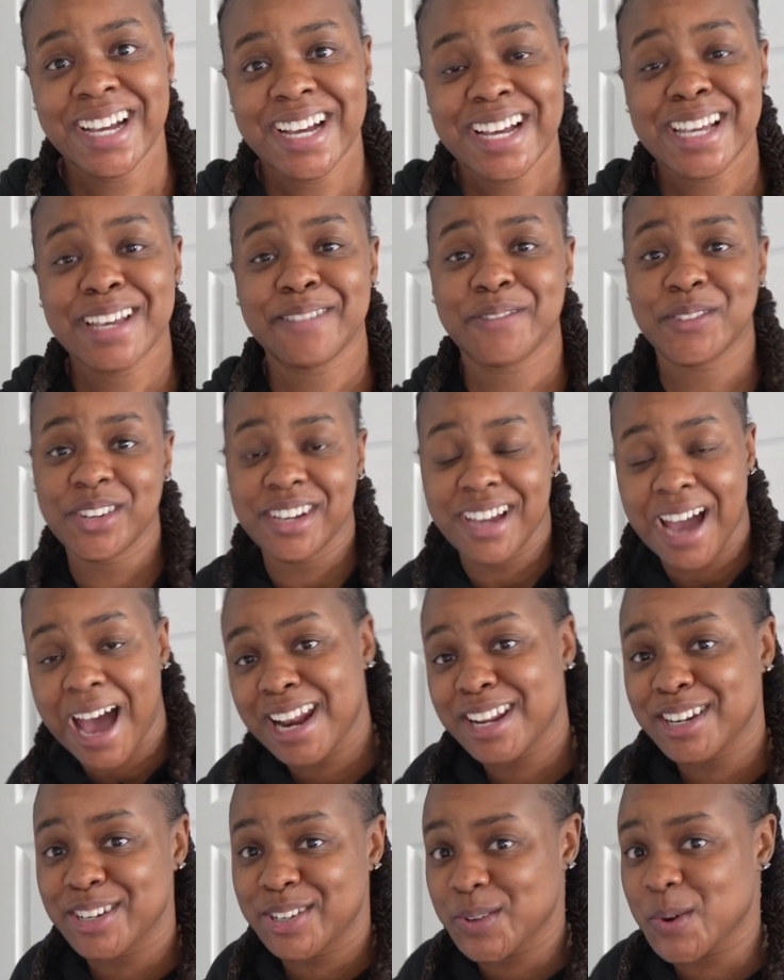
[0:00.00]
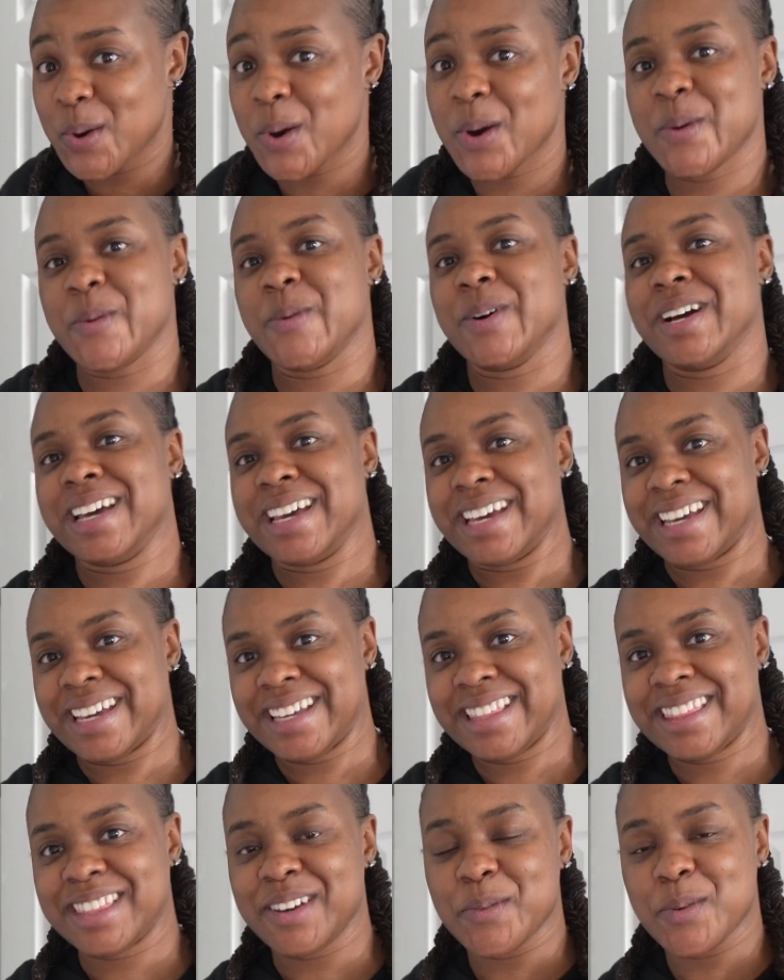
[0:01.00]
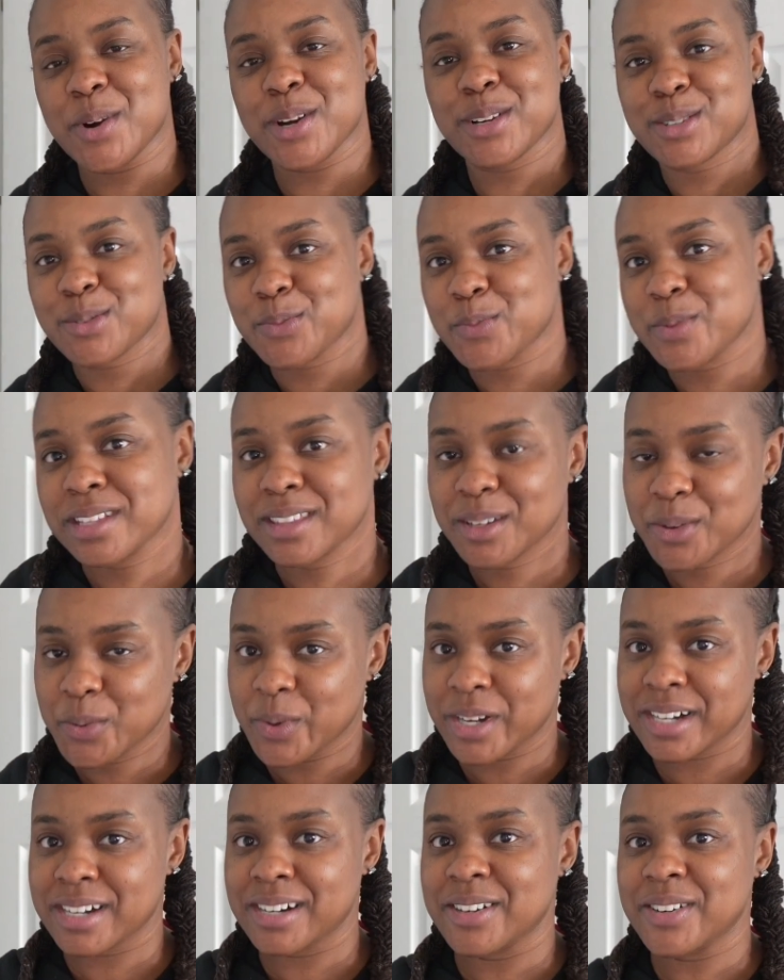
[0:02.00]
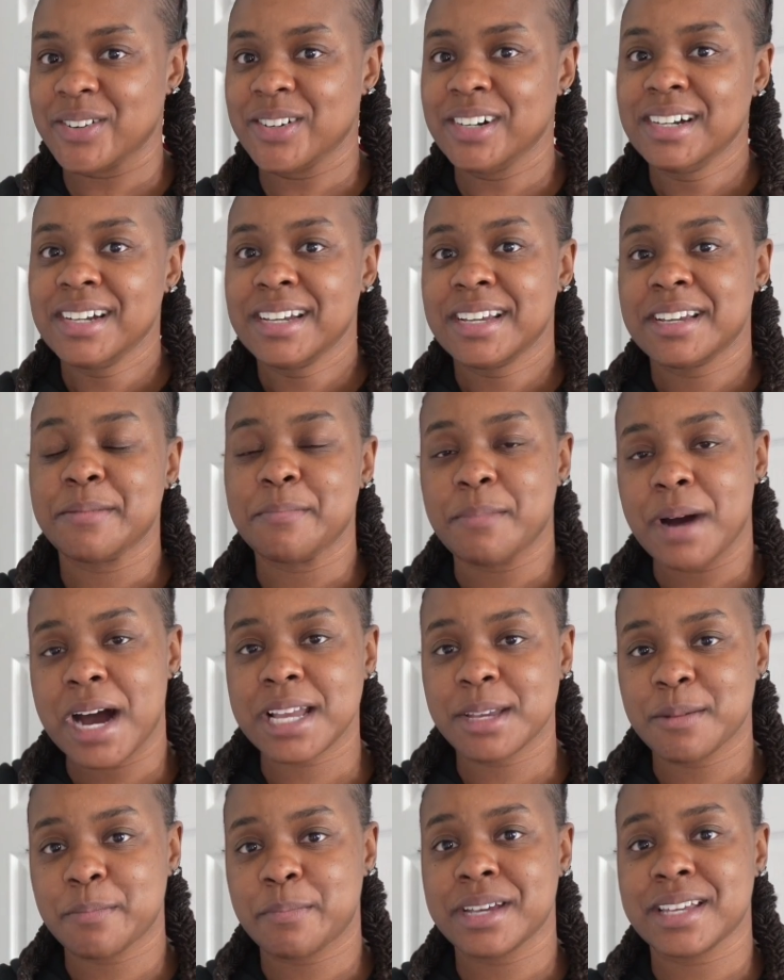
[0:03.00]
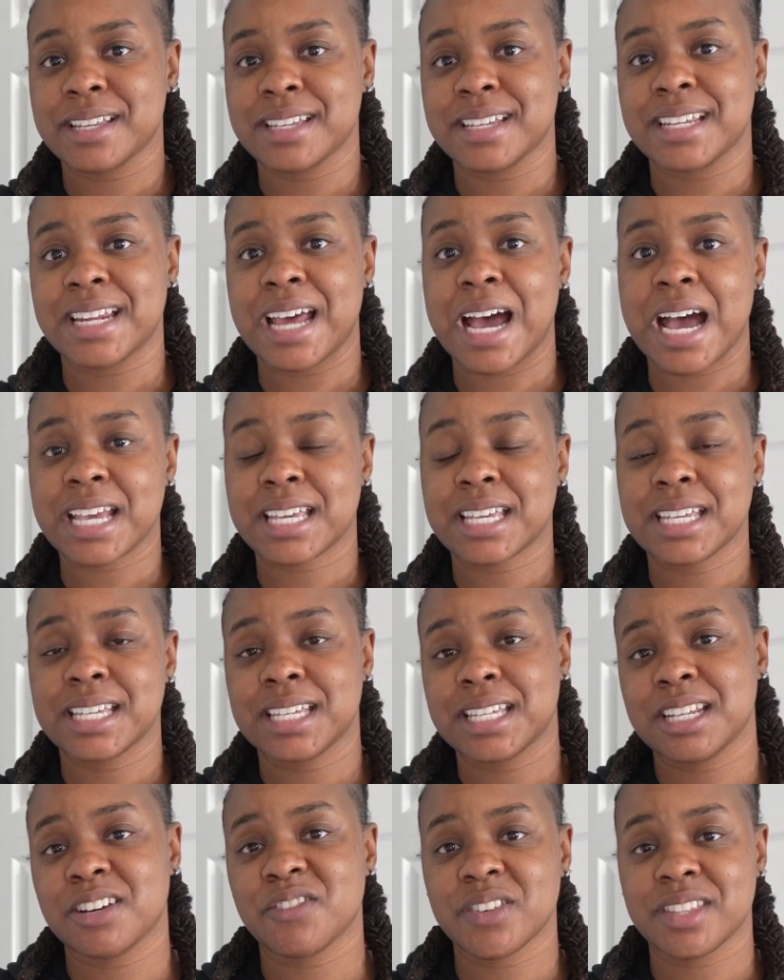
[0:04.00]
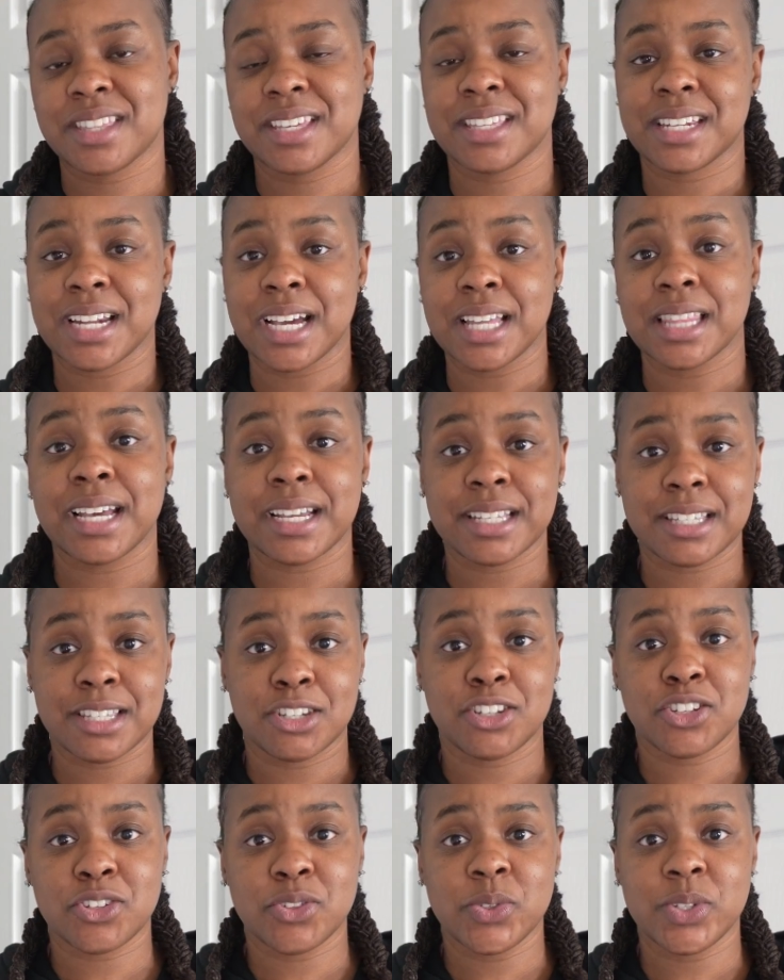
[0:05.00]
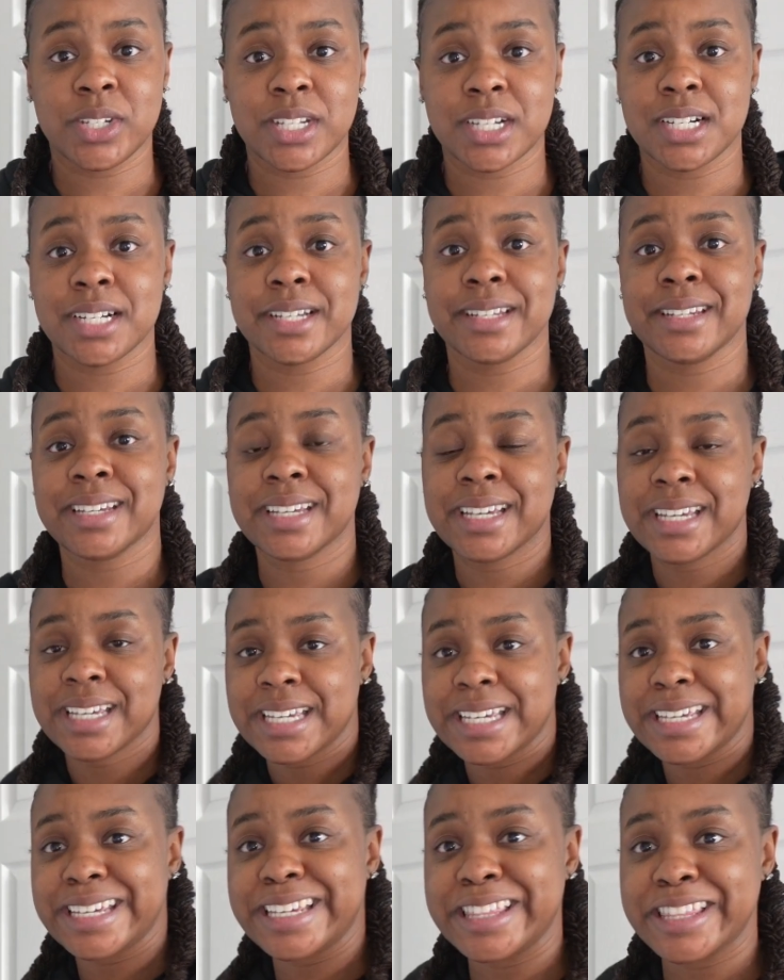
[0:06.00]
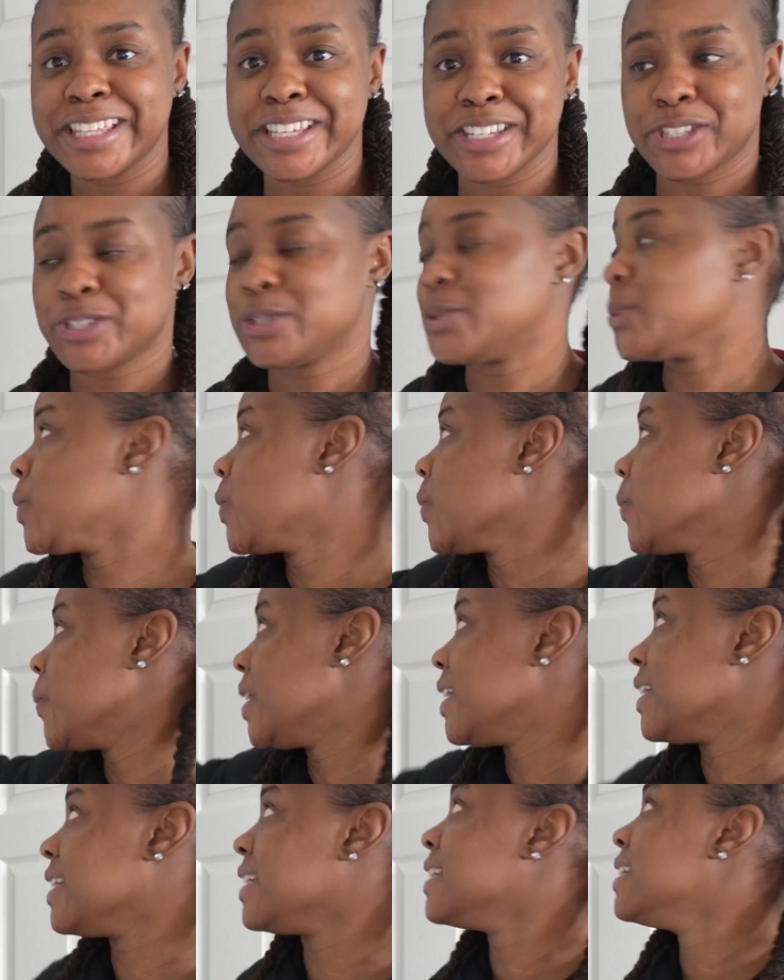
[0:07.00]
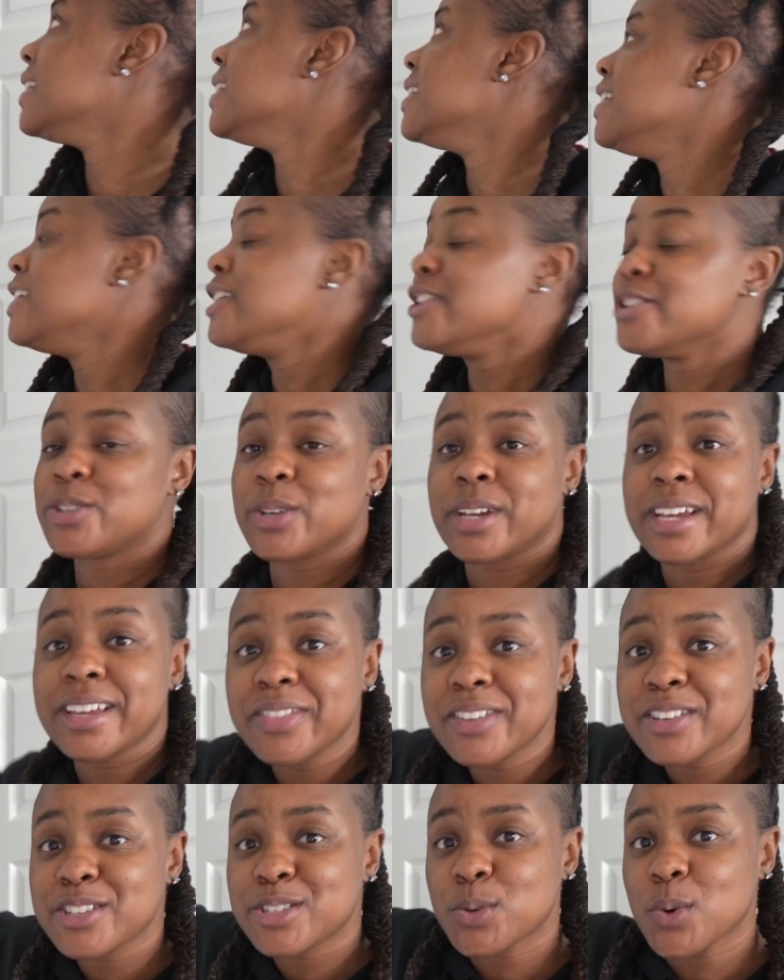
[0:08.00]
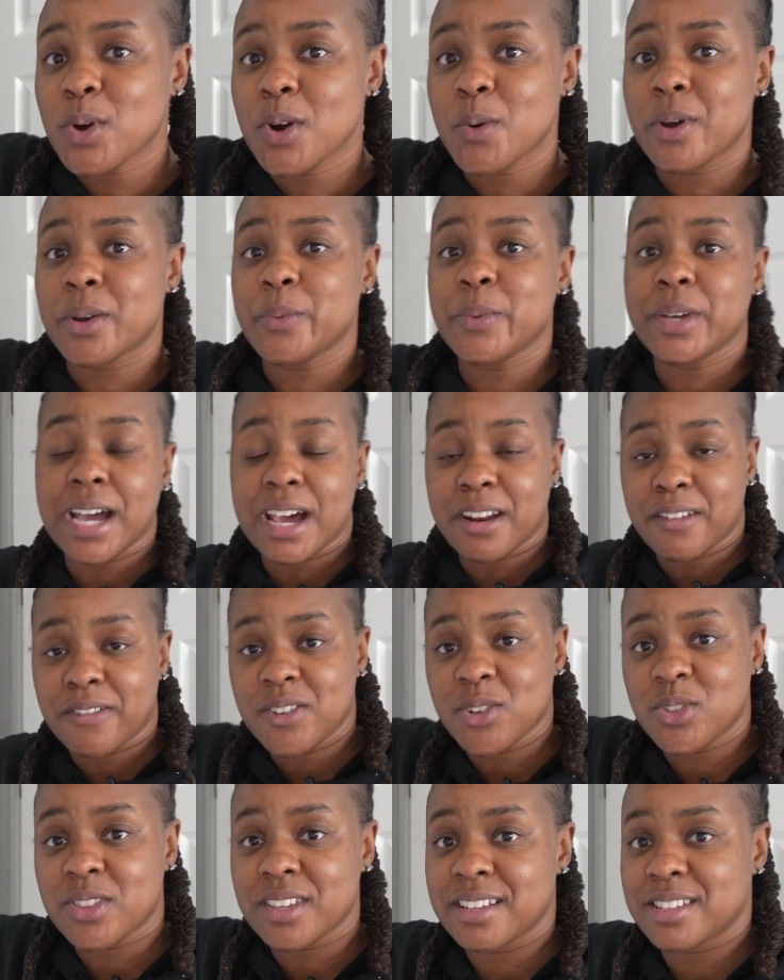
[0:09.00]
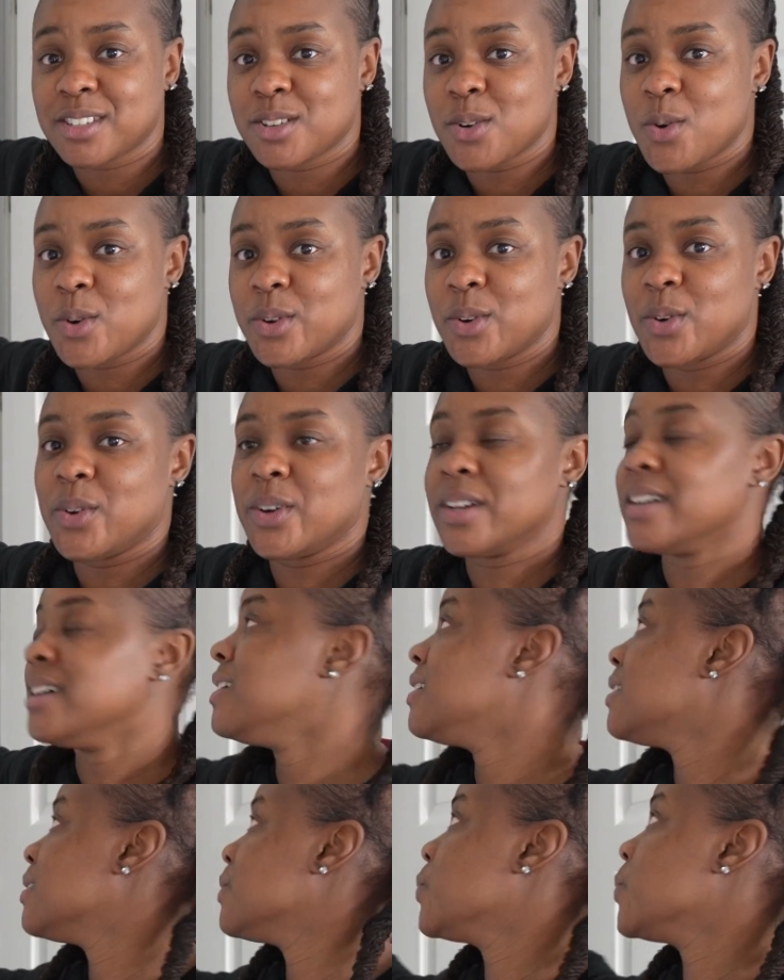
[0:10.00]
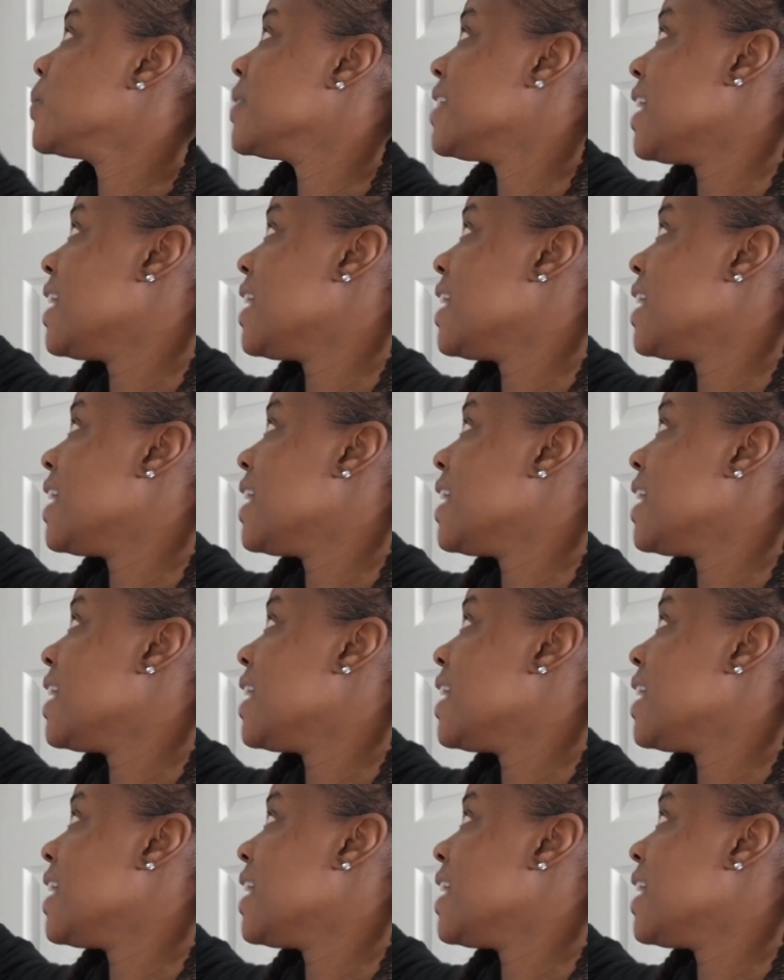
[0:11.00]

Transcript: if you got a doorway that works really well, in my opinion, I can get everything that I like to do done in this doorway. So in this doorway, we got a few things going on. We